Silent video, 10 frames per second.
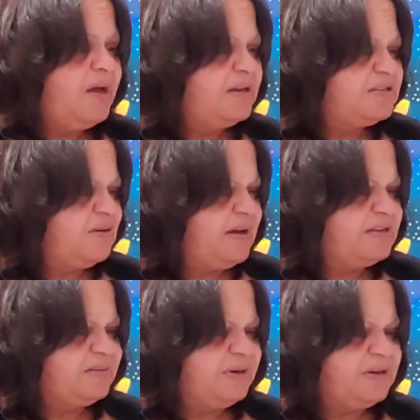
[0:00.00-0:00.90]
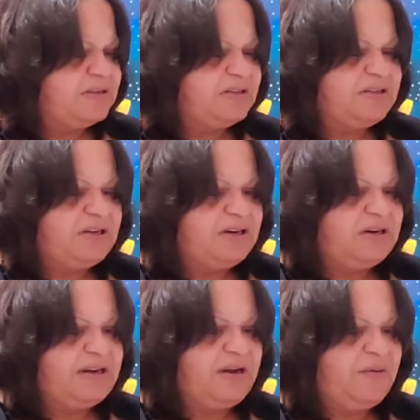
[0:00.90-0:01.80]
It's crazy because I did a
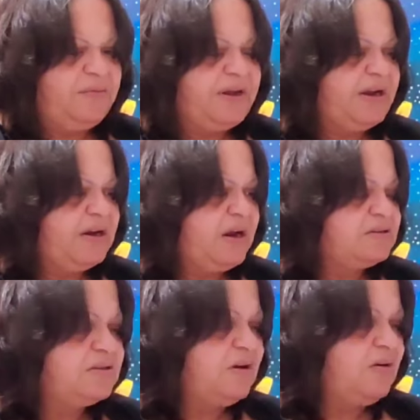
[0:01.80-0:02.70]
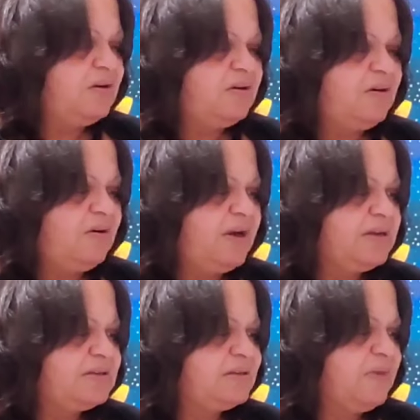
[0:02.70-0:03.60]
Leo reading too long ago.
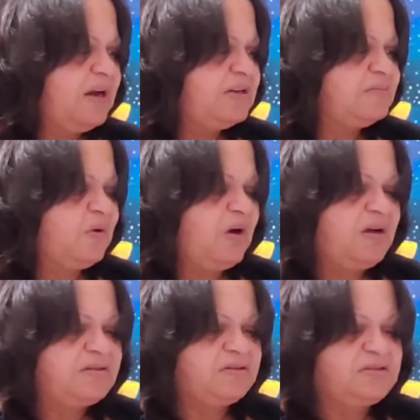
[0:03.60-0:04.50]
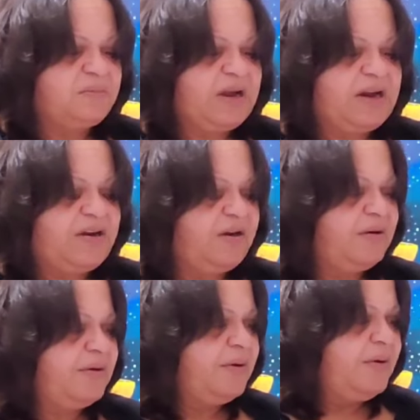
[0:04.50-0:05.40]
And somebody's boss or somebody
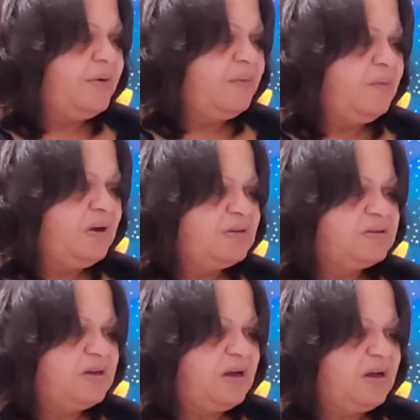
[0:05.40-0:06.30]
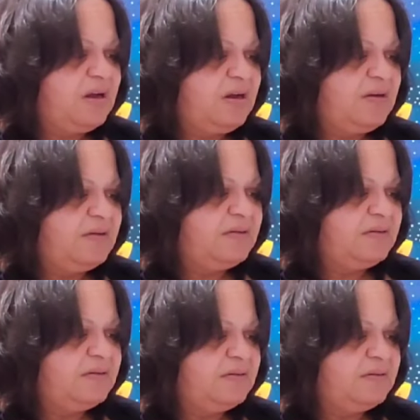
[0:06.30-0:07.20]
here was
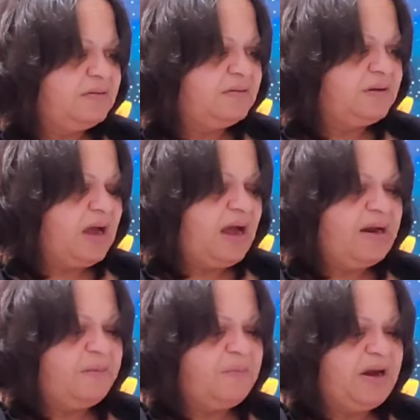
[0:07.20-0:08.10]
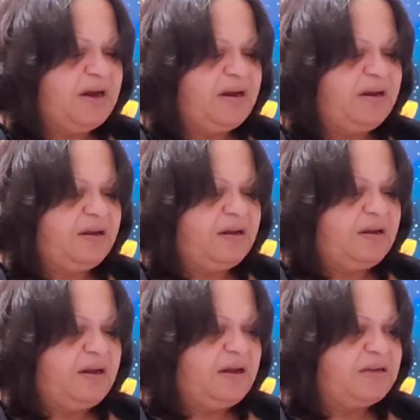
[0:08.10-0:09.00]
hiding money
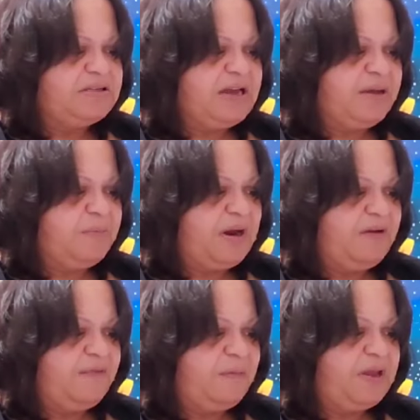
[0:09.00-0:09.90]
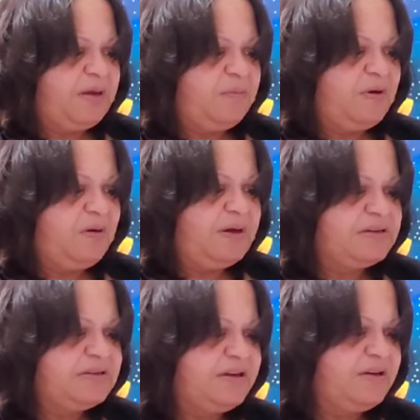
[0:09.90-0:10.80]
and taking money from the
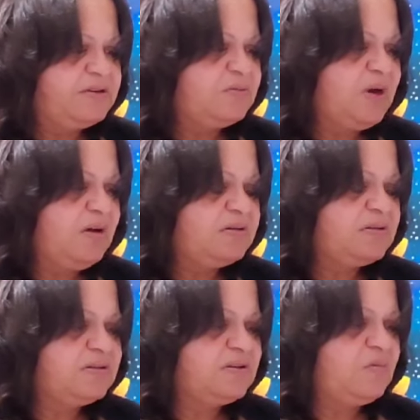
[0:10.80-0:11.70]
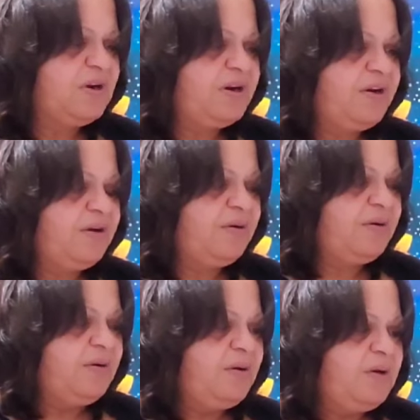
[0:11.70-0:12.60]
employees here as well. So, someone here
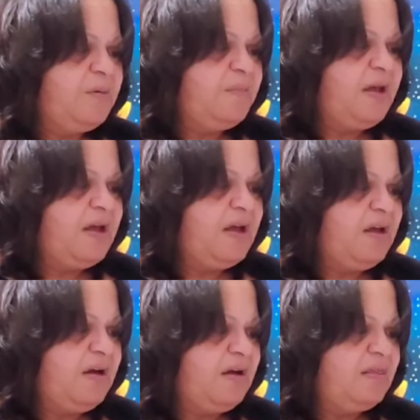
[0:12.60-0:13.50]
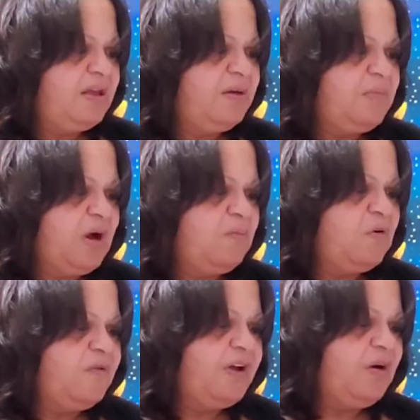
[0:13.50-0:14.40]
may think about
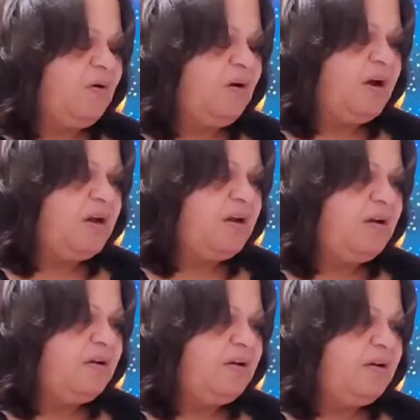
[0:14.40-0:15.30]
moving on.